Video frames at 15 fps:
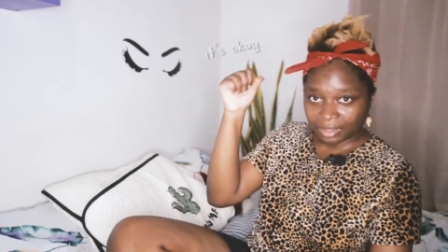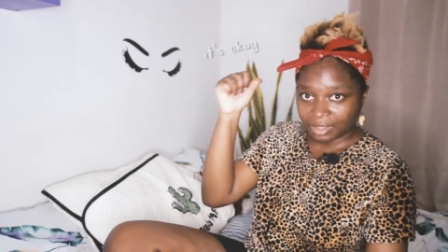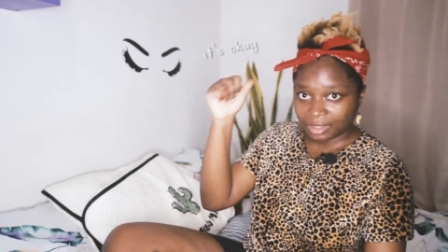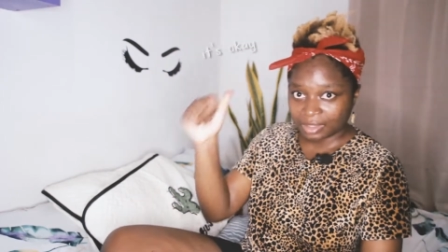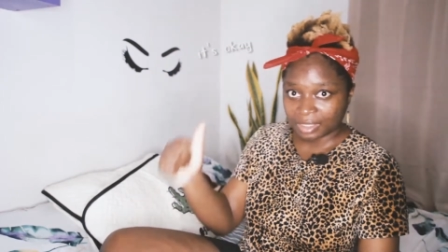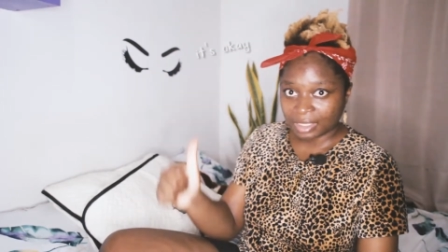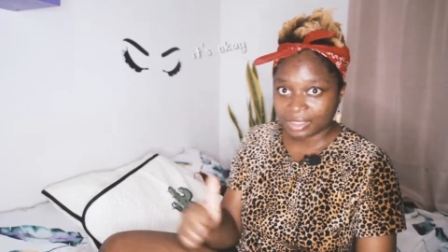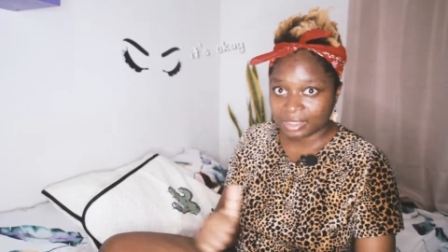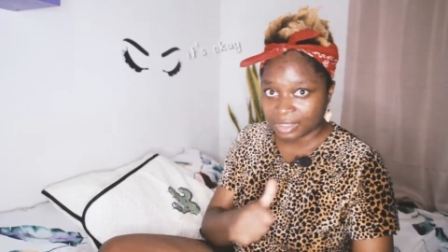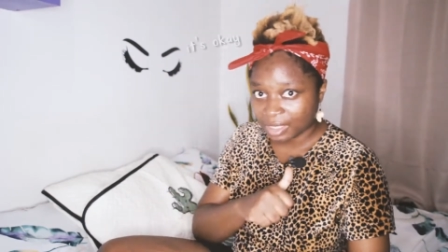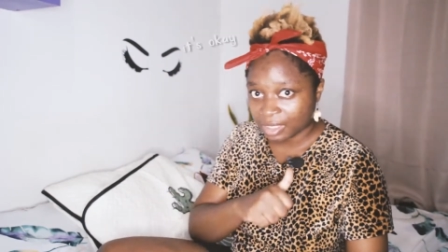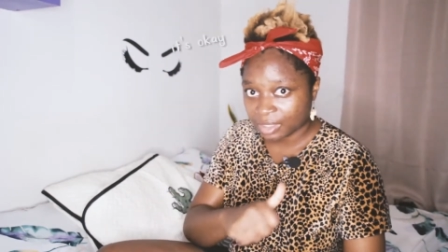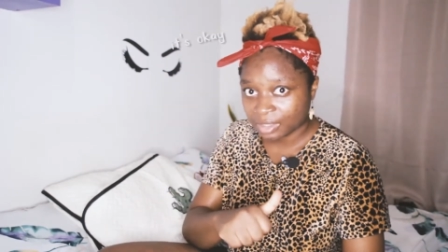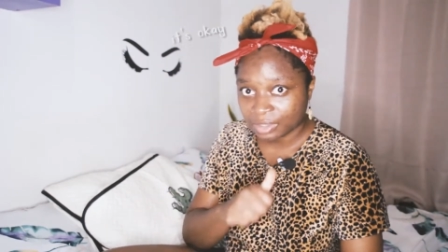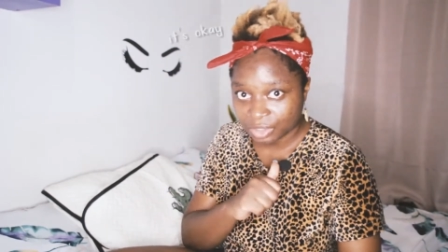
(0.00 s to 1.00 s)
Sensei,
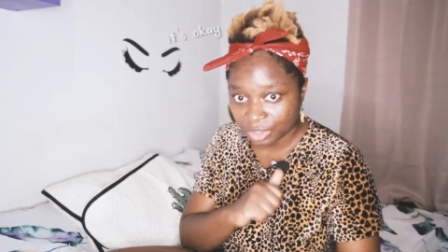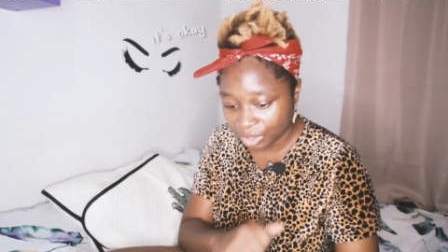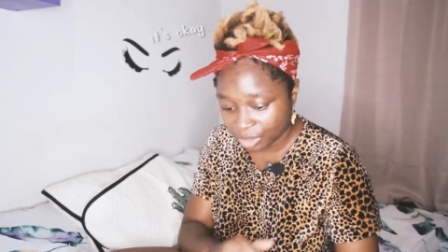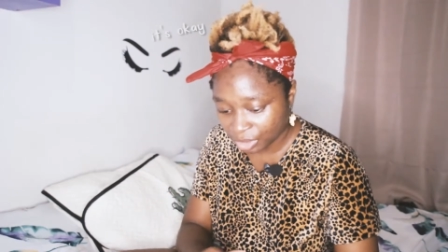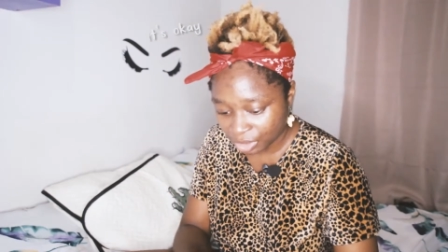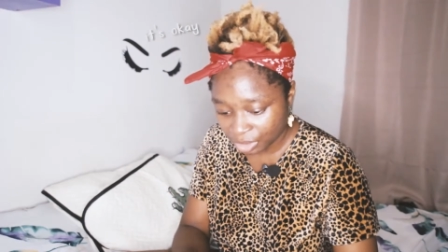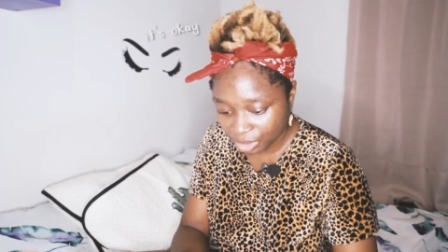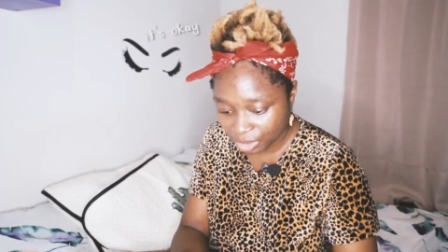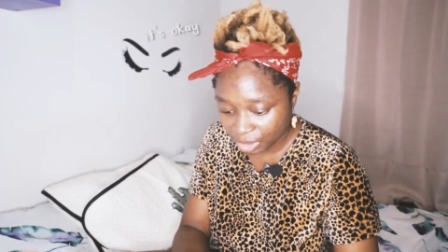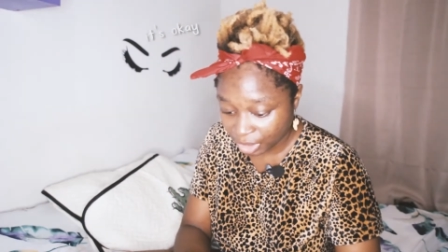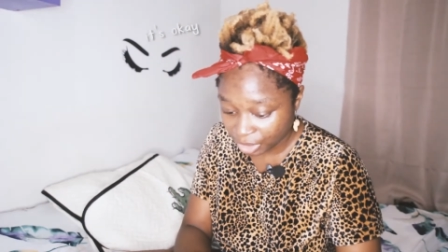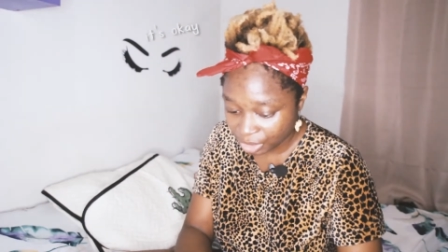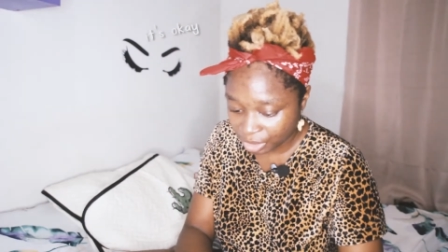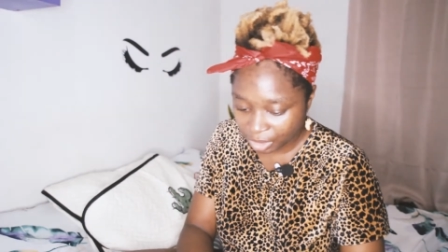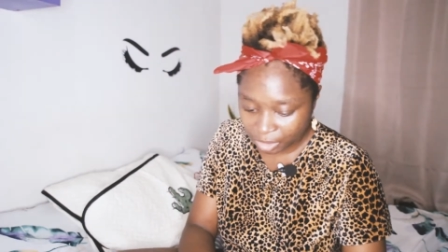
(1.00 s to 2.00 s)
she
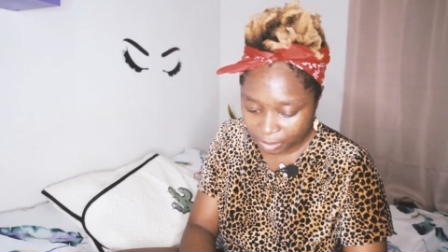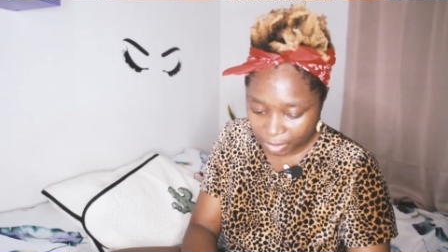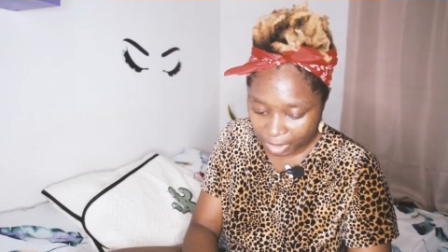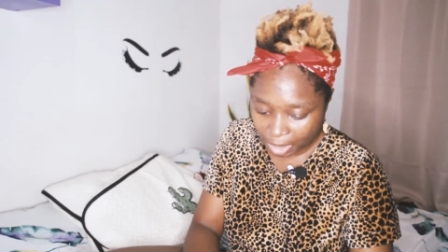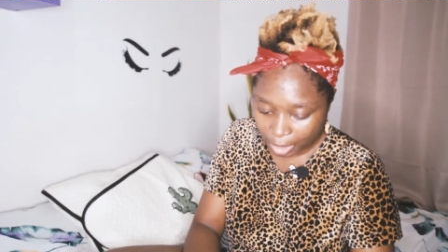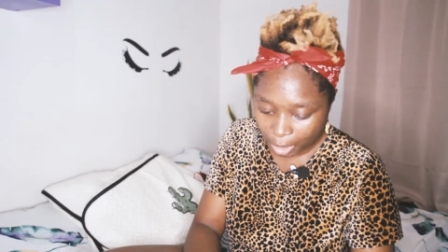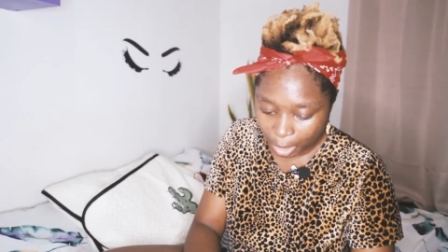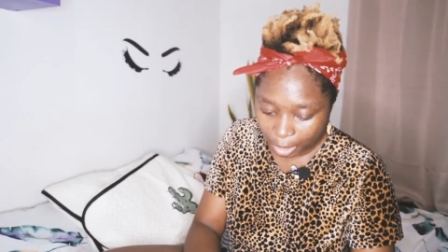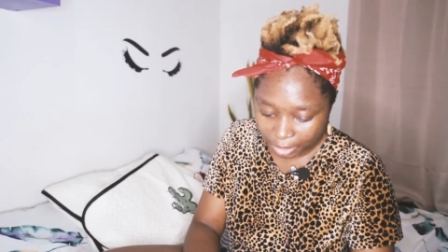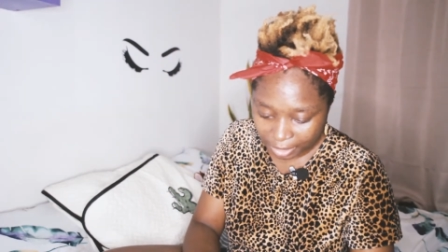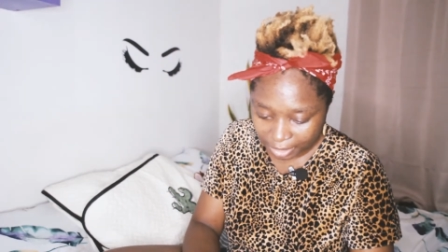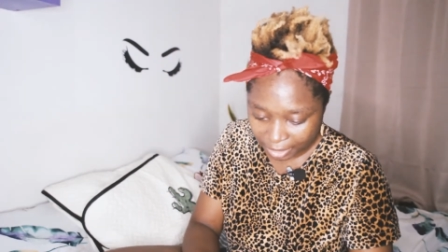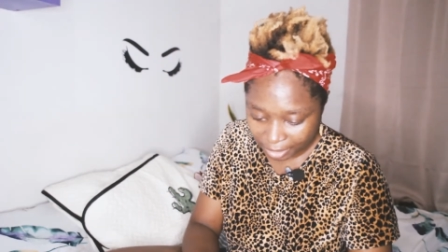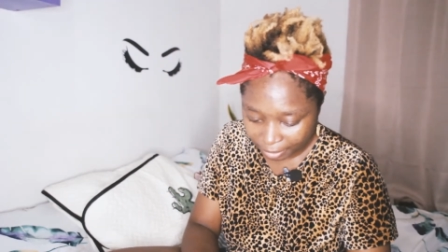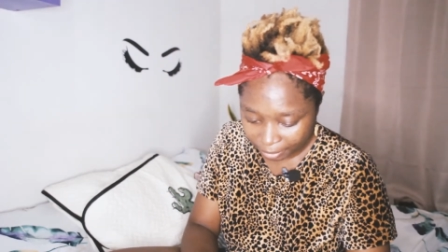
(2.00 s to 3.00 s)
teaches me a lot.